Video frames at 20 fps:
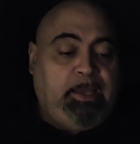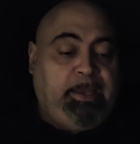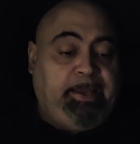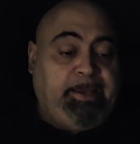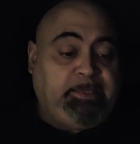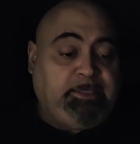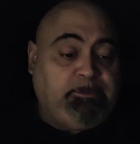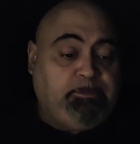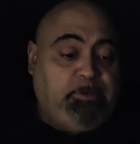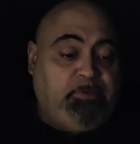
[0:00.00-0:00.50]

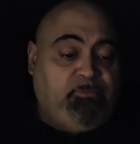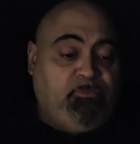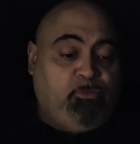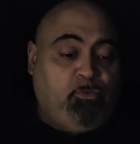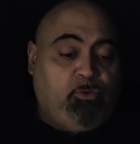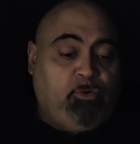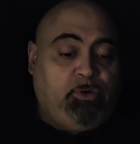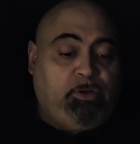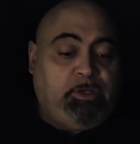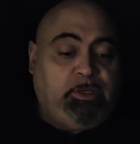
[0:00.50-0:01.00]
As
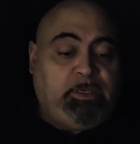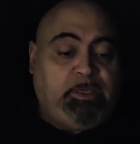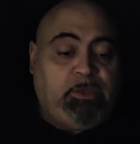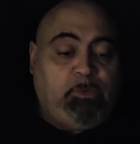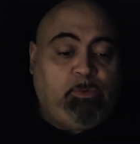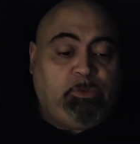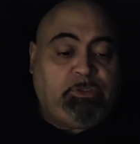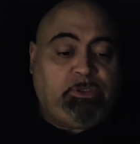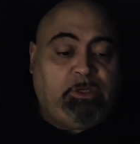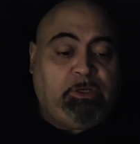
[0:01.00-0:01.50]
before, he
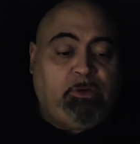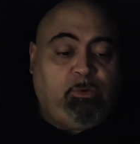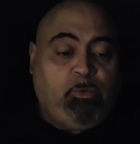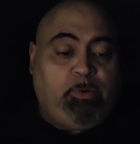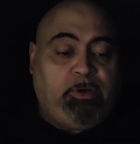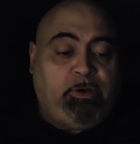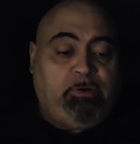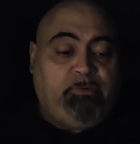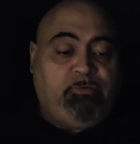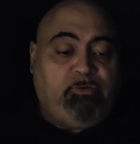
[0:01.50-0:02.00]
was
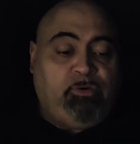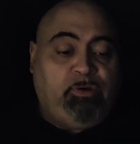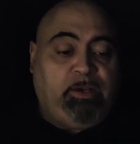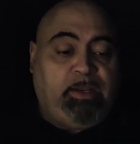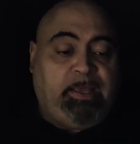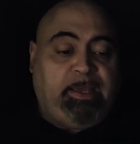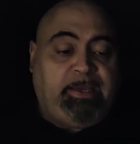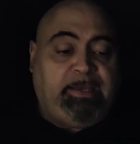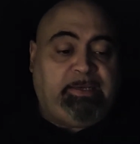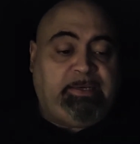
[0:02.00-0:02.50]
unaware of her
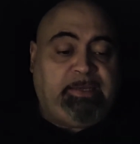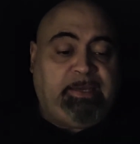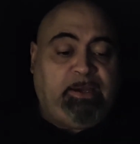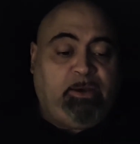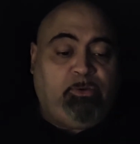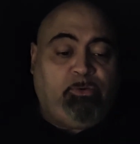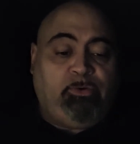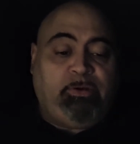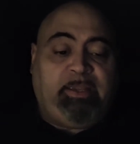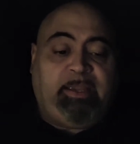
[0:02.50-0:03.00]
lying
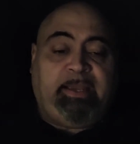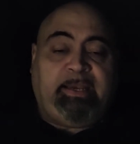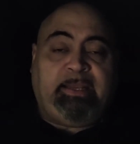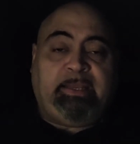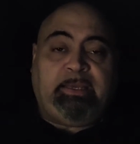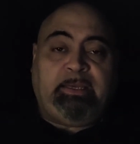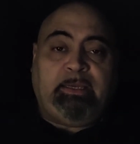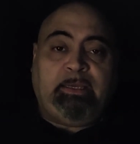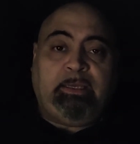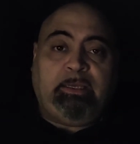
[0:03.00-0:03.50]
down or
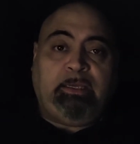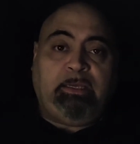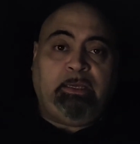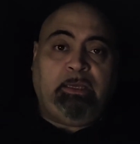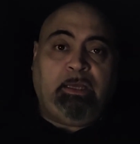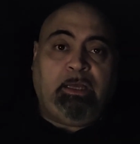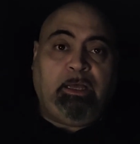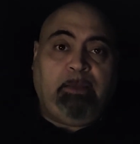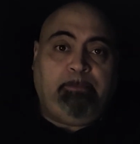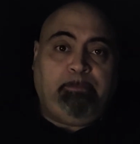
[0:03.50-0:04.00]
getting
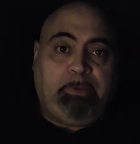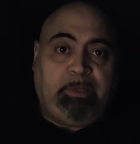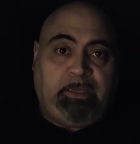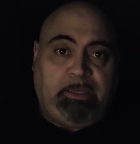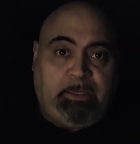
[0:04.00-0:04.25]
up